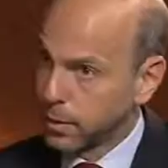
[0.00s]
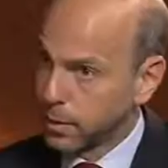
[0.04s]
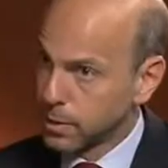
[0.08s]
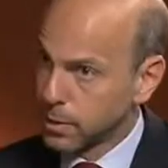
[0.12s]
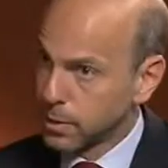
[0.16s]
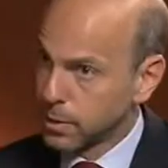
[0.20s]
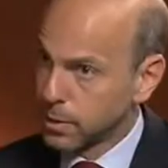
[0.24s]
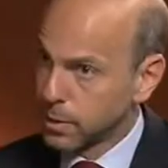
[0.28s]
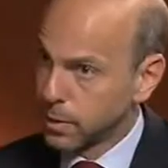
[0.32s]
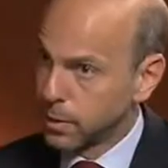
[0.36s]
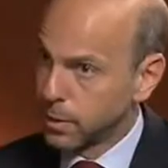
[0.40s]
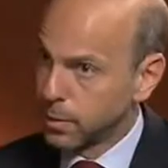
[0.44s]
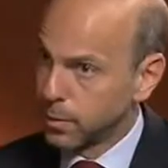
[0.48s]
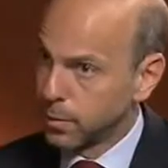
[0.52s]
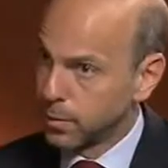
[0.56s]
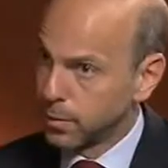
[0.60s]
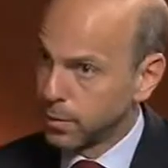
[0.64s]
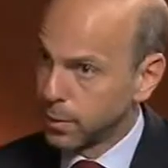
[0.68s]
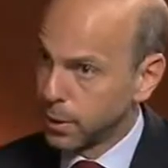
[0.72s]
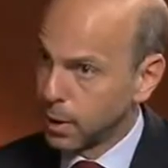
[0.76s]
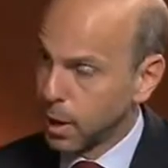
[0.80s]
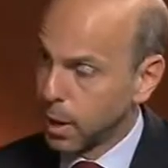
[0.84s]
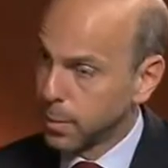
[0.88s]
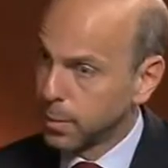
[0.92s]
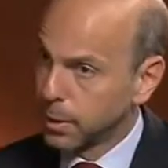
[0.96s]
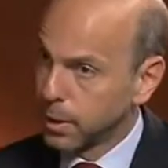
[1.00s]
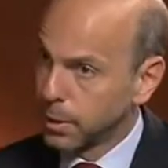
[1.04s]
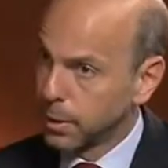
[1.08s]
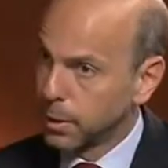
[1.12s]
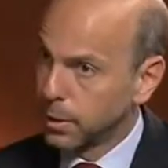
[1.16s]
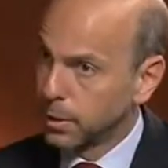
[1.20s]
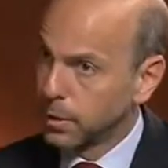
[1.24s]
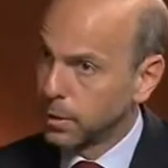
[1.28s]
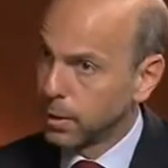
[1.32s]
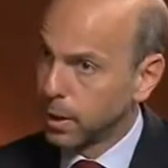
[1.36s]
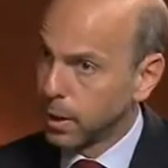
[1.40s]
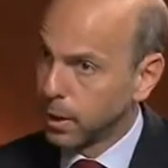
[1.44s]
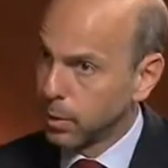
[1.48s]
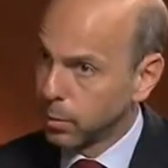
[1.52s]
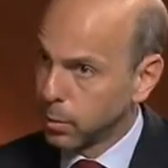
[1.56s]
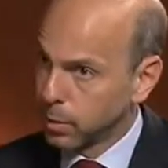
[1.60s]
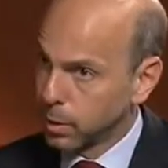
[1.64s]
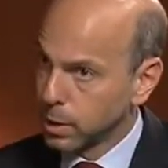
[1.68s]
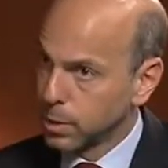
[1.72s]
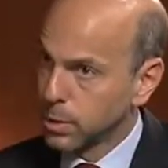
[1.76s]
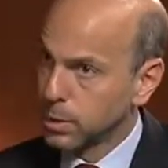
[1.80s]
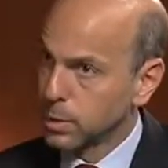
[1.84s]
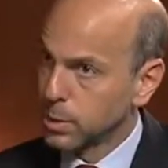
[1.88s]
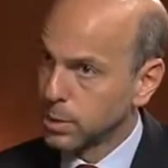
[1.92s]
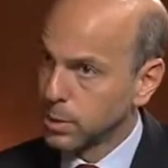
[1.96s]
this phenomenon, and
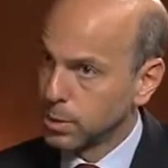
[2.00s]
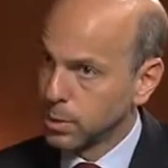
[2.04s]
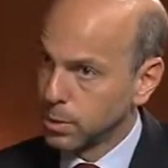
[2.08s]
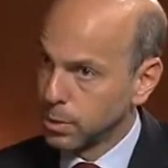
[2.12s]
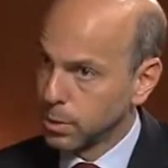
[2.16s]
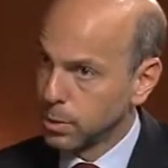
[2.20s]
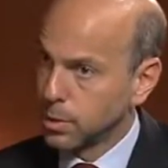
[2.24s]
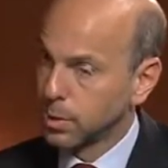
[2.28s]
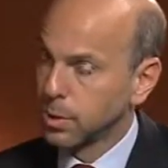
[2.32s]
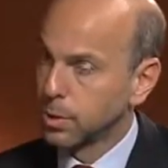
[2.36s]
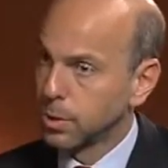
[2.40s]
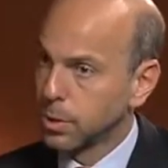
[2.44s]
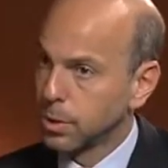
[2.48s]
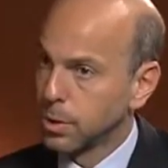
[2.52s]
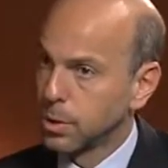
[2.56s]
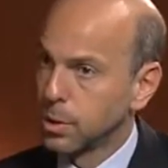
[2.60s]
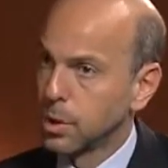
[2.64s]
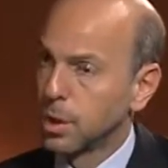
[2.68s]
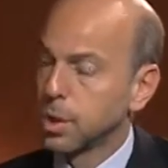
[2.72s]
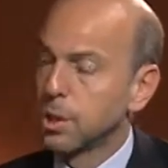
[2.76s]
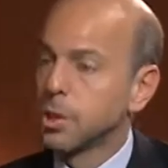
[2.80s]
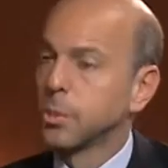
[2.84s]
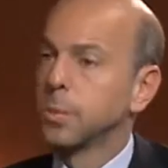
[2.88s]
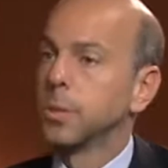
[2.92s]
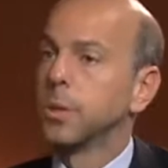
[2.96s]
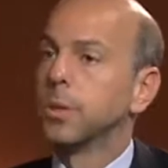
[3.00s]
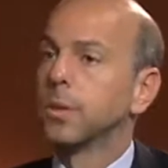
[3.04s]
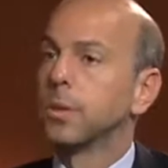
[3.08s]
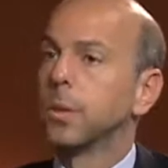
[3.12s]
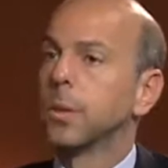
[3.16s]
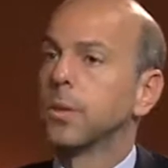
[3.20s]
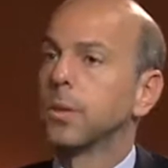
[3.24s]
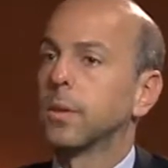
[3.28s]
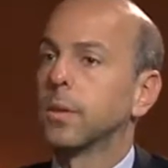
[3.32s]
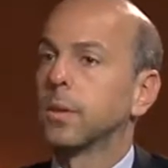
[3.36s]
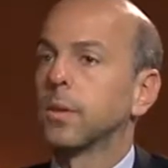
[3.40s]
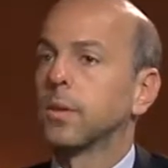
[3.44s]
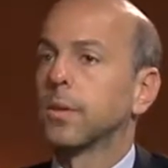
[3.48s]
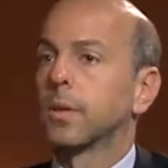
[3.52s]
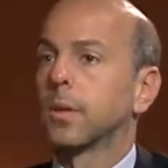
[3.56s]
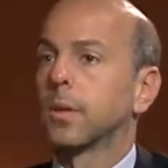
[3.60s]
what's your judgment on this?